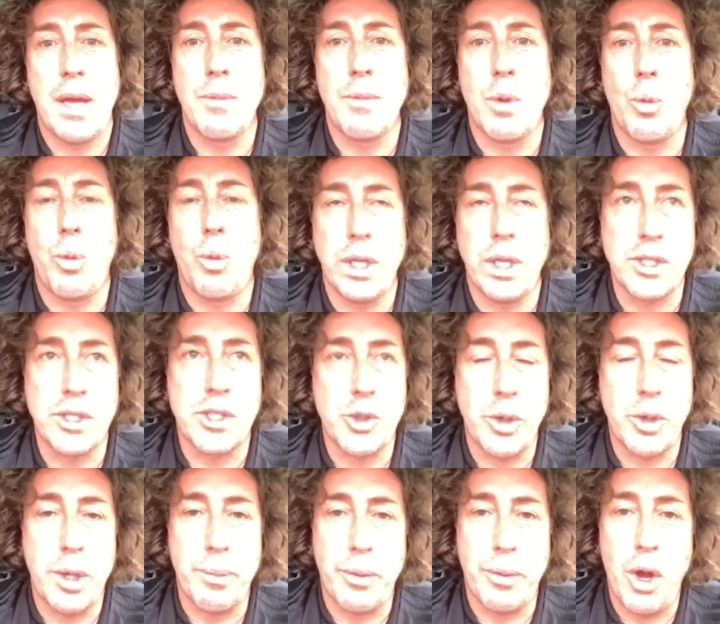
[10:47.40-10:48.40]
Will
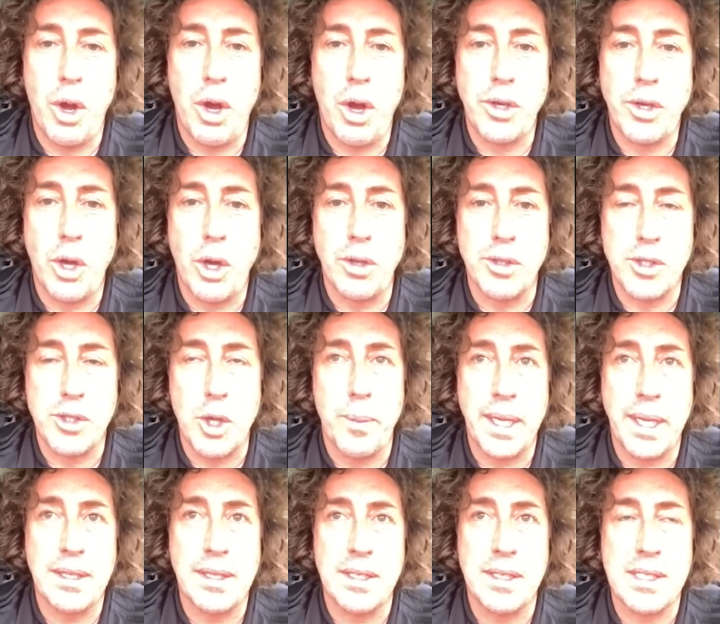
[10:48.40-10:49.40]
Stuart Broad also
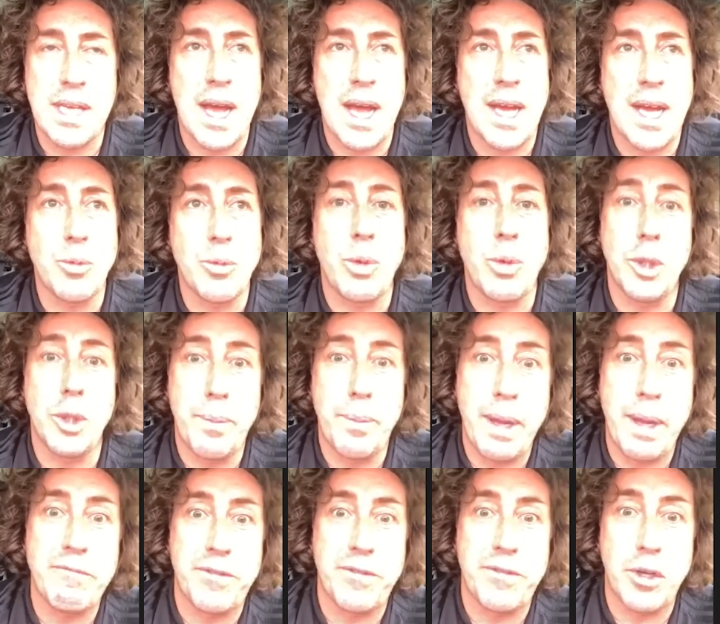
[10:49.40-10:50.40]
be in the side? Will
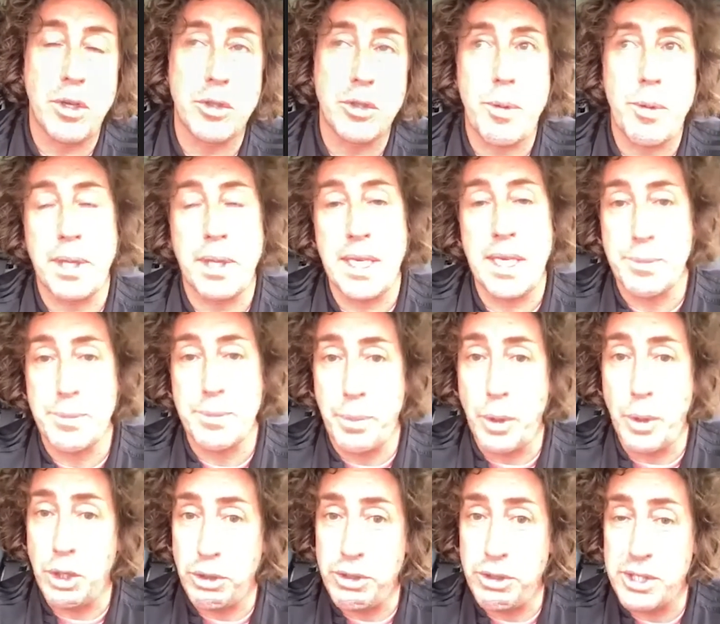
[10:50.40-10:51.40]
Ben Foulkes replace
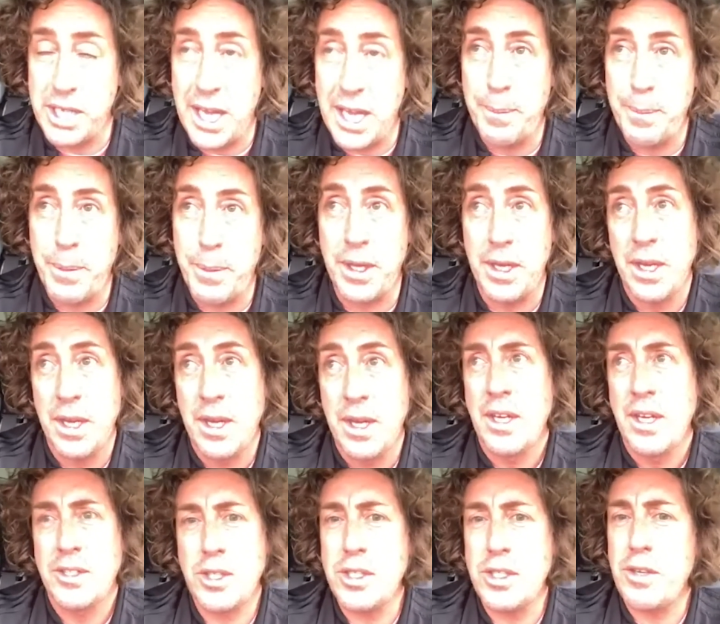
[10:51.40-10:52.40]
Butler as keeper?
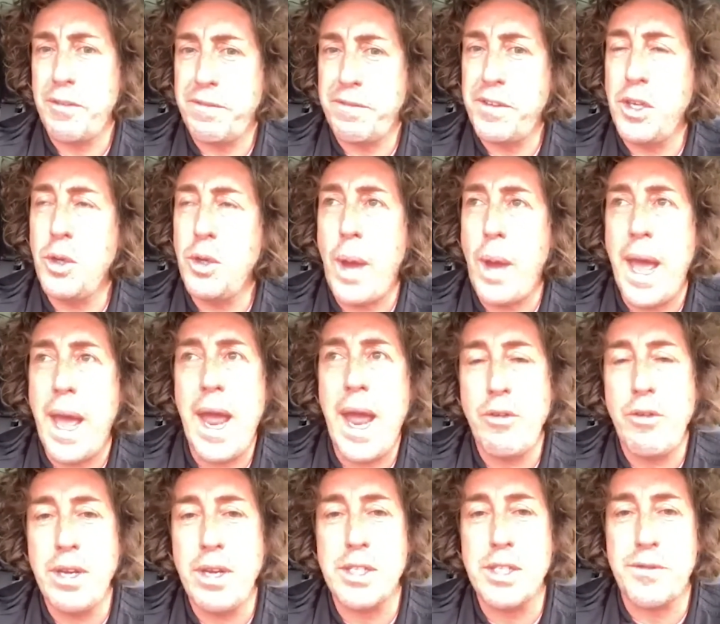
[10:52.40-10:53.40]
So there's a few
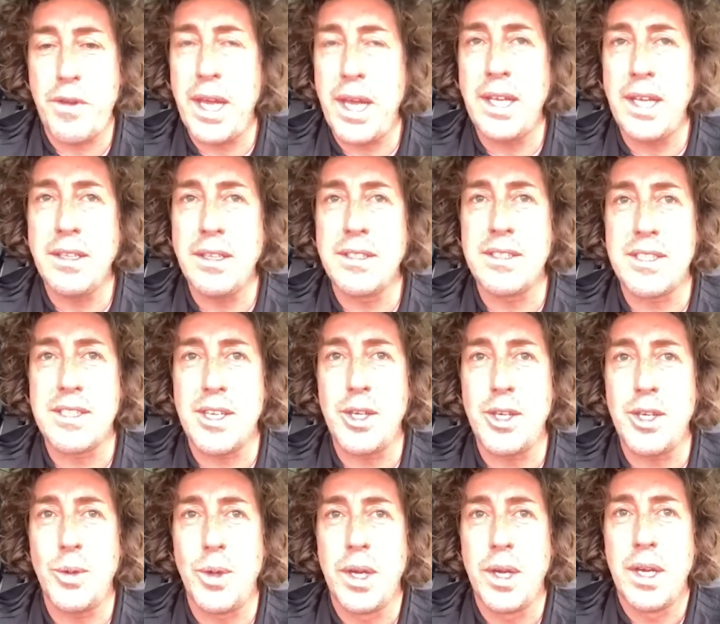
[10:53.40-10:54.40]
areas for England
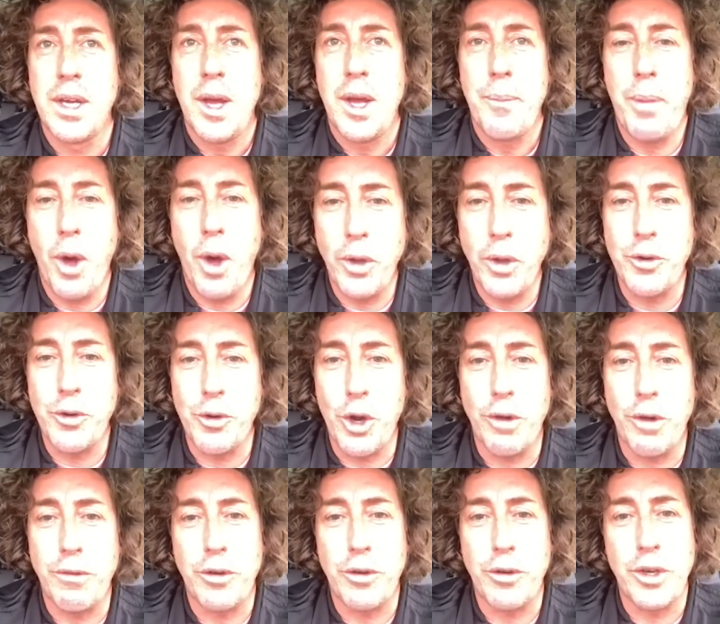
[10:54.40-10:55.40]
to ponder
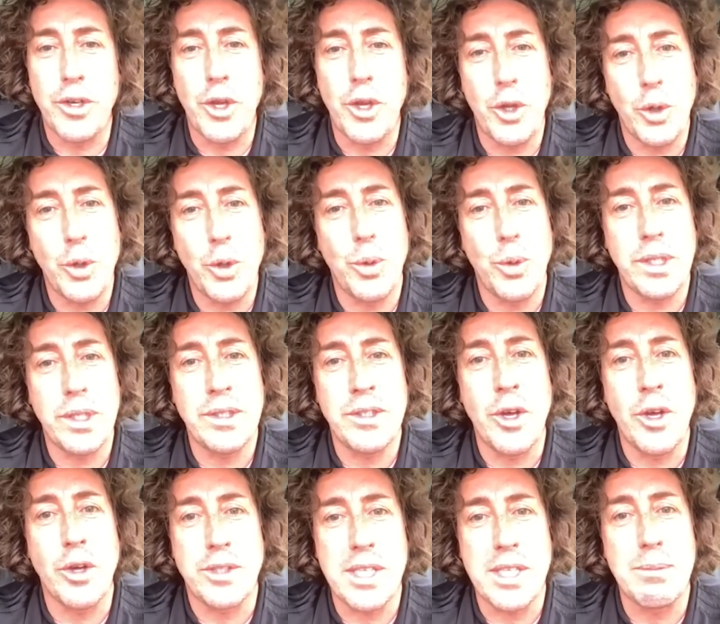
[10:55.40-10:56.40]
over and who, you
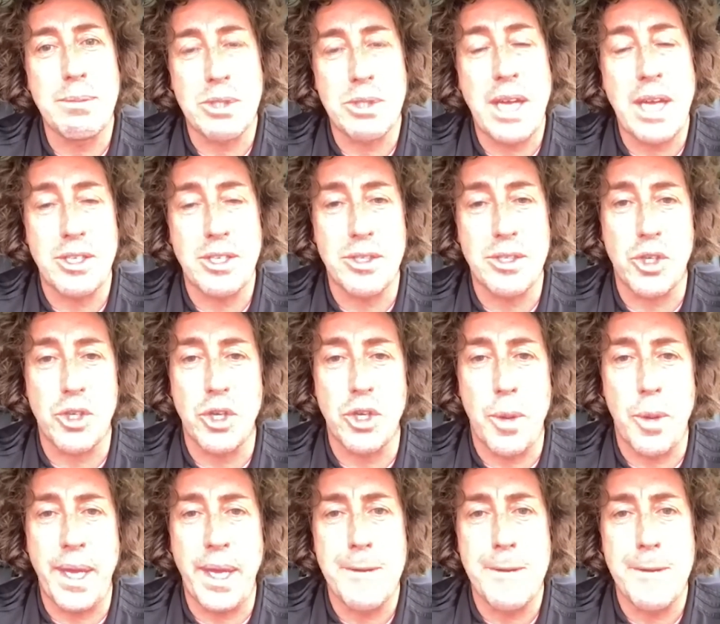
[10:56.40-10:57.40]
know, team selection is going
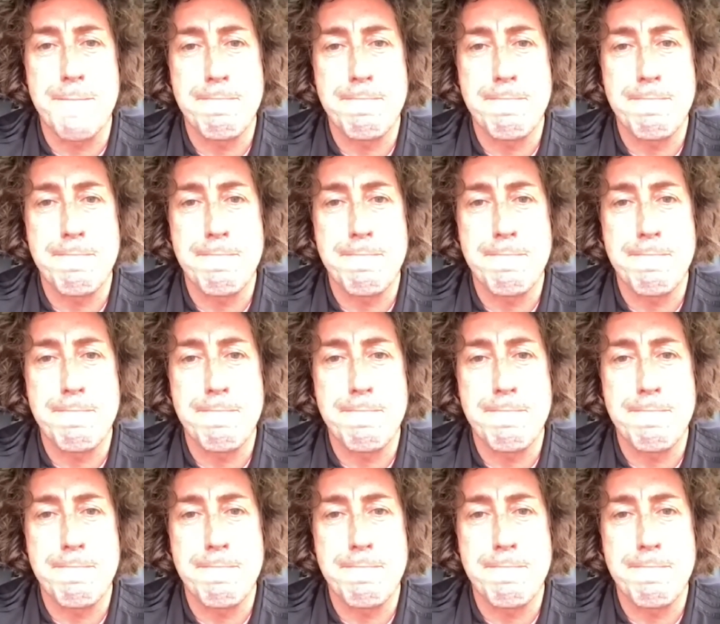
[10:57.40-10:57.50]
to be.